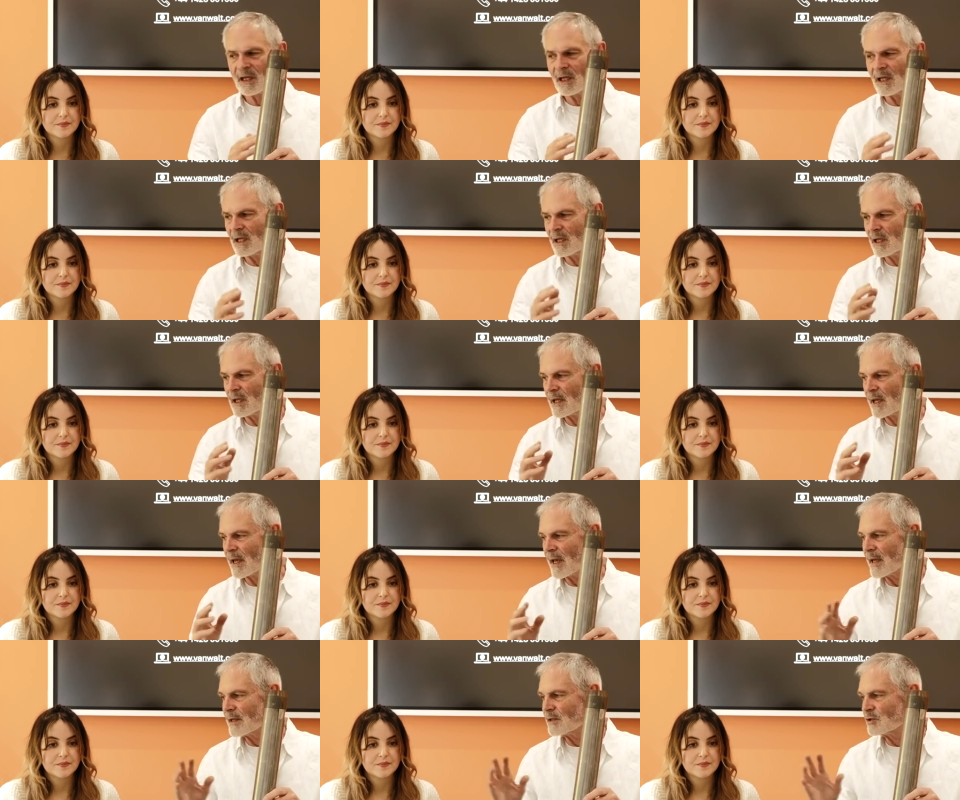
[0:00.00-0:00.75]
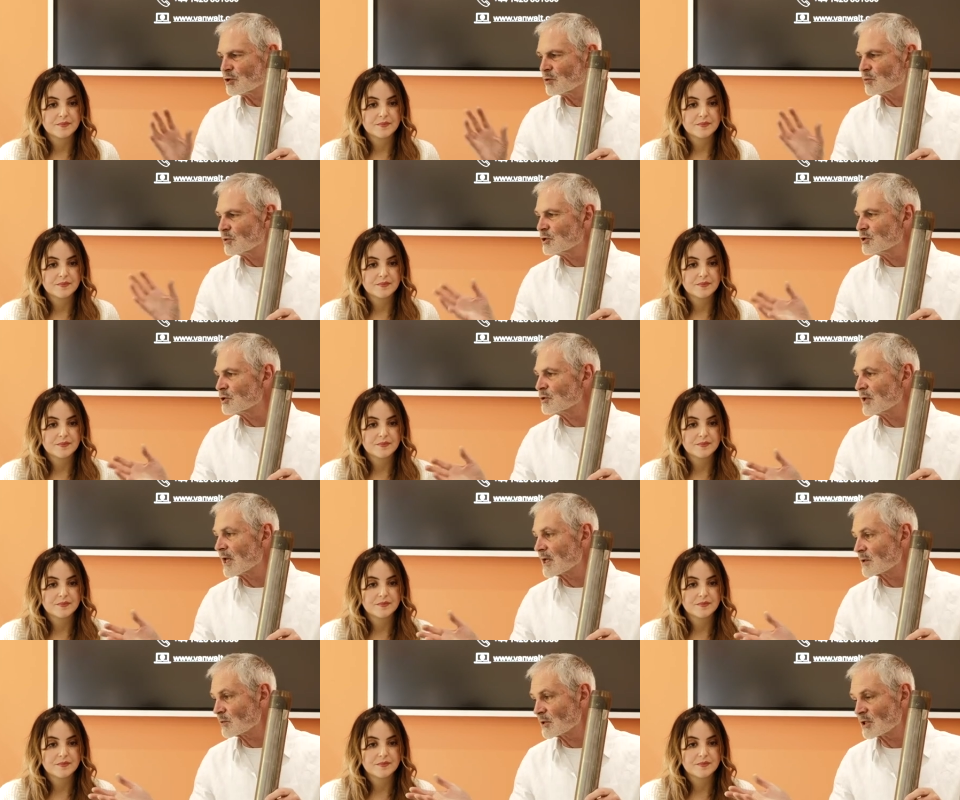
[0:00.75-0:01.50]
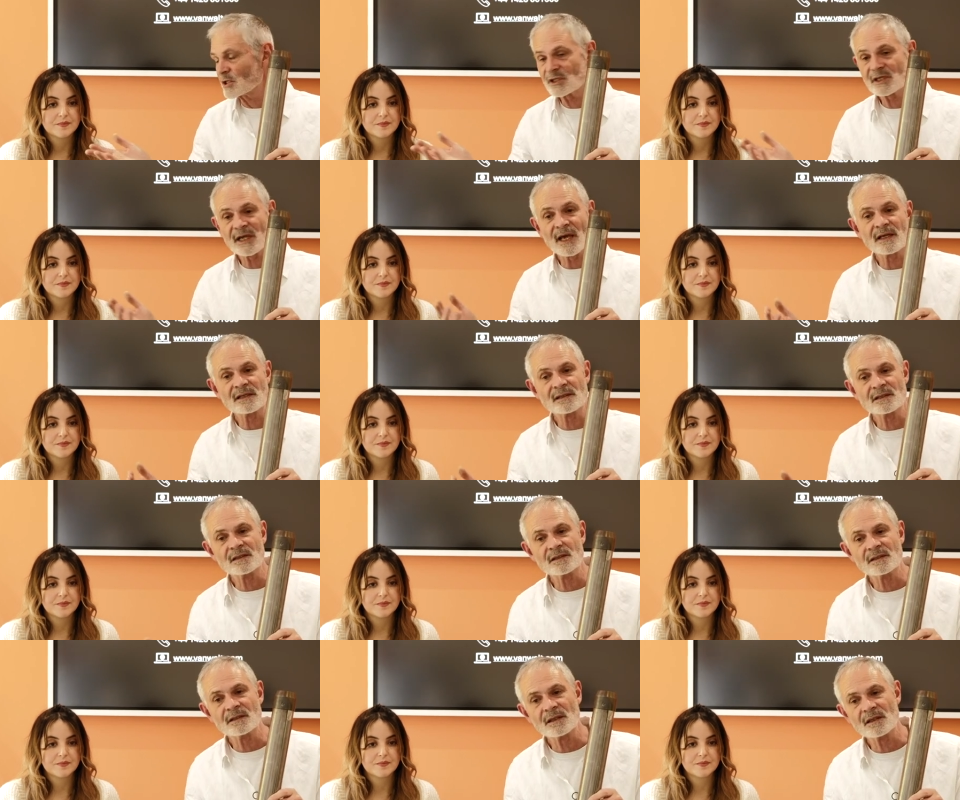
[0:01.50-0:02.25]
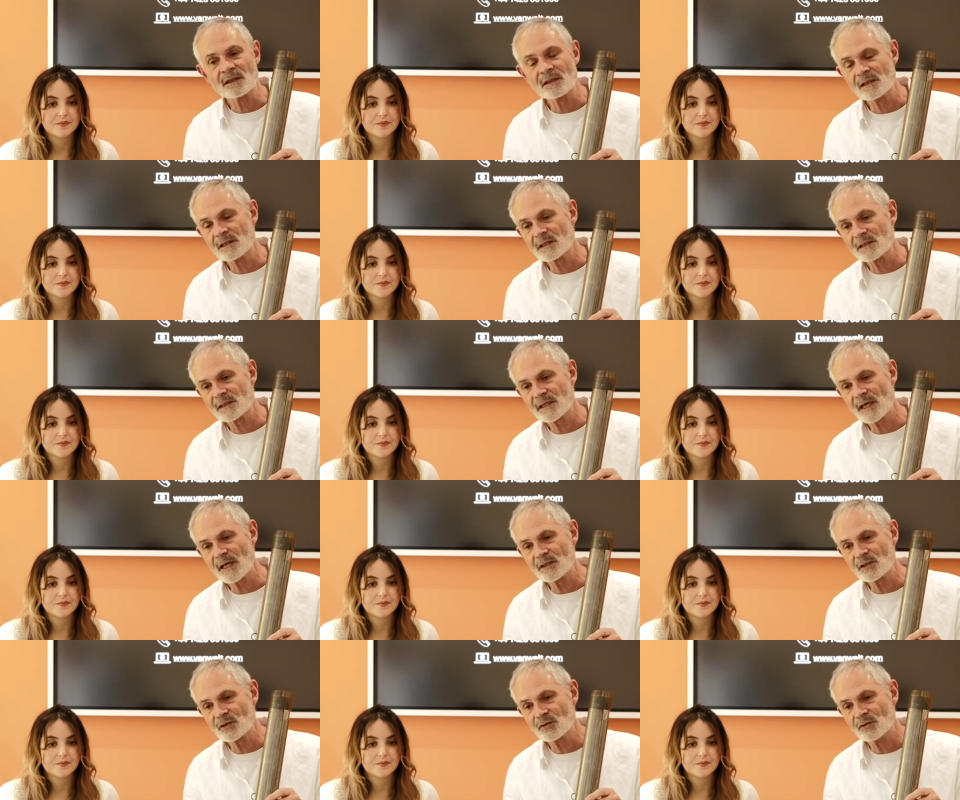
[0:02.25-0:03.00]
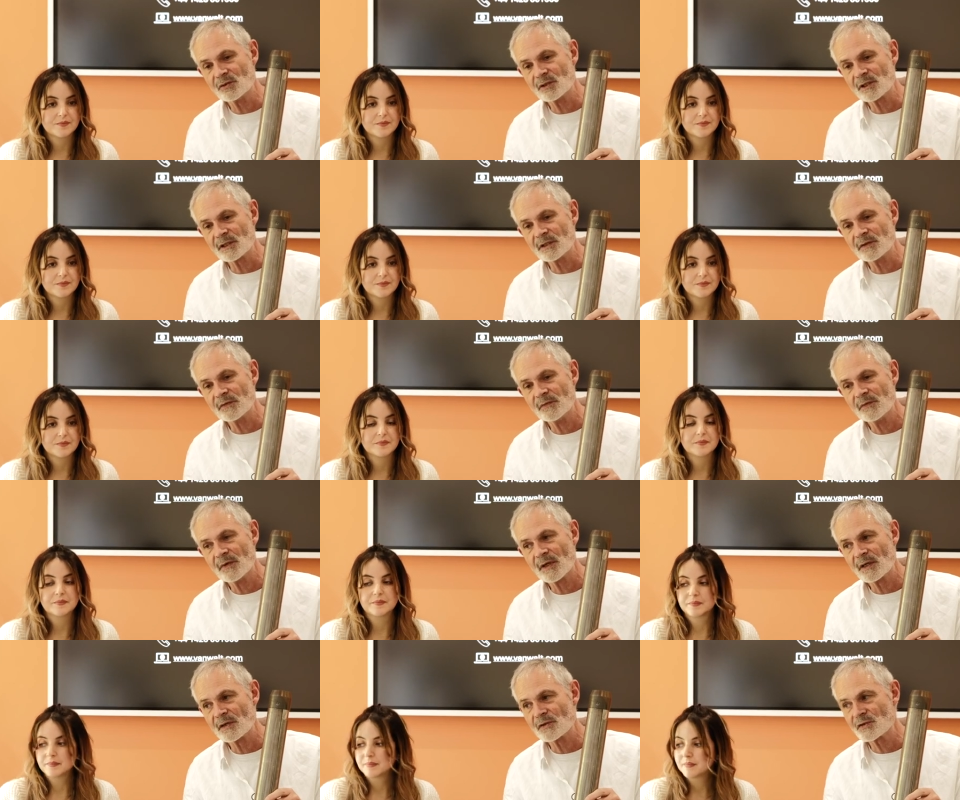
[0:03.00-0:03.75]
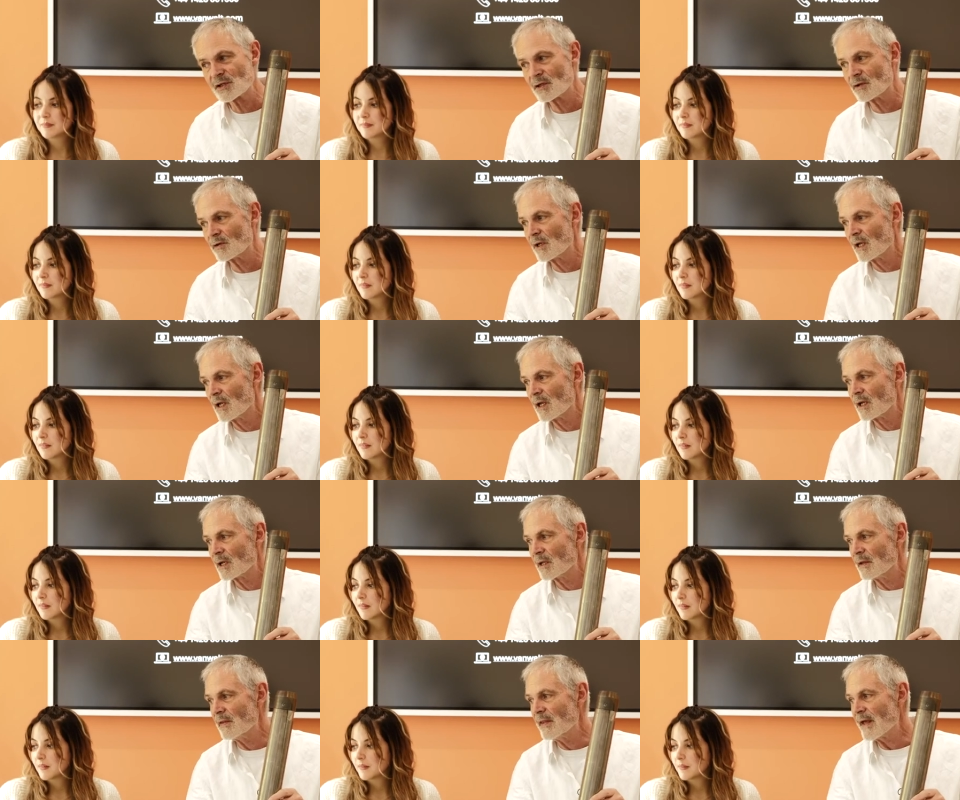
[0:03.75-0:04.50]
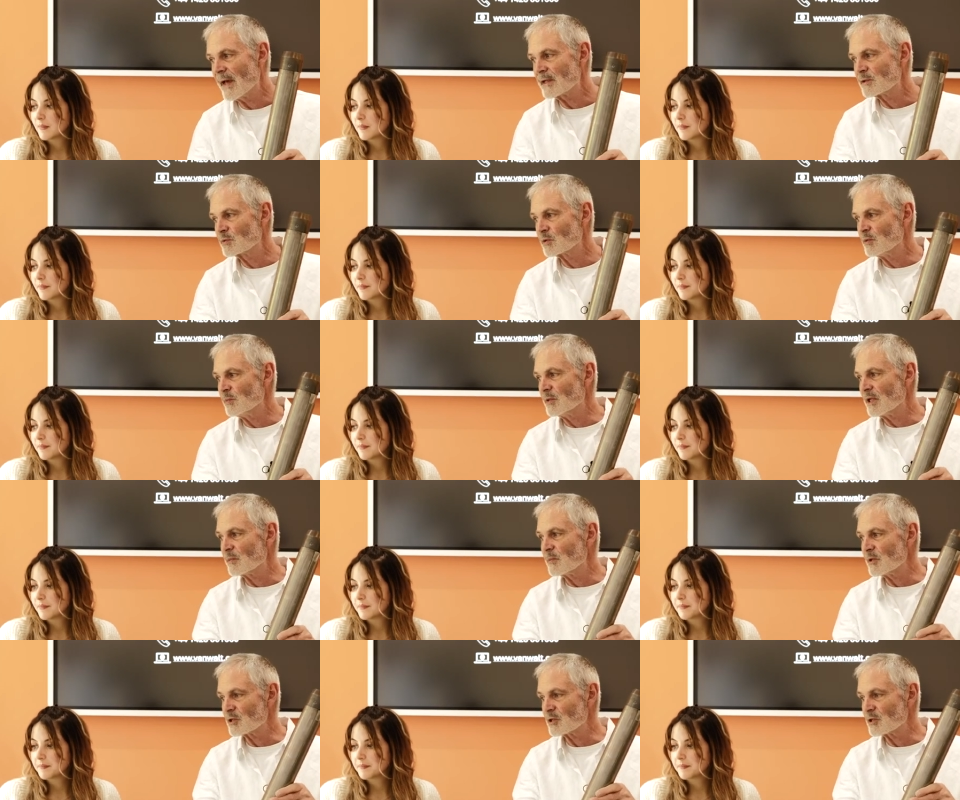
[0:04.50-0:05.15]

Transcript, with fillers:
Speaker 1: Uh, and you would do that with a standard, uh, a standard auger. Uh, so that would be a